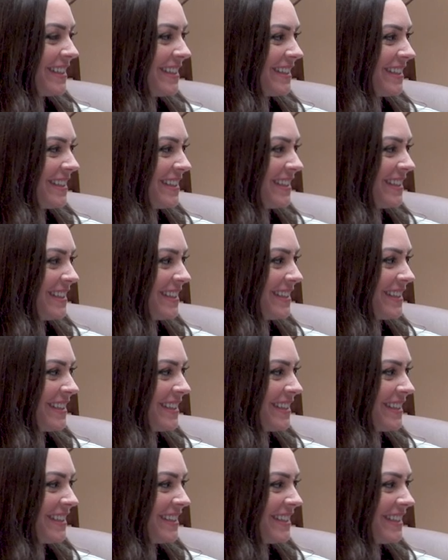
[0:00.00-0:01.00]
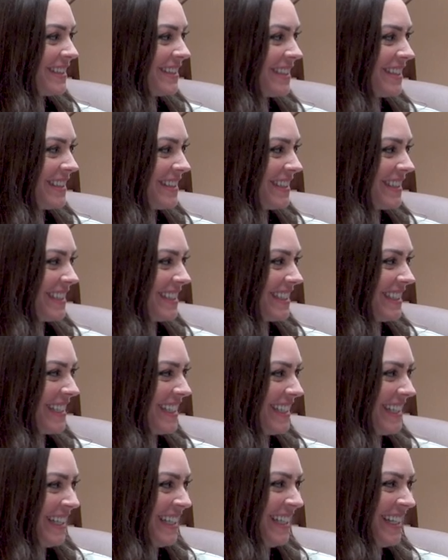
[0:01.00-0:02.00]

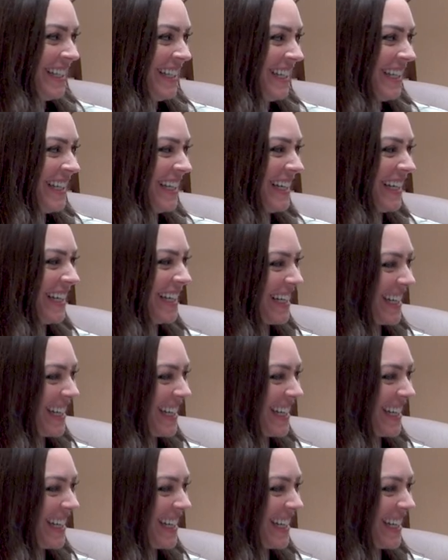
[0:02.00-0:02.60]
The person shown says nothing.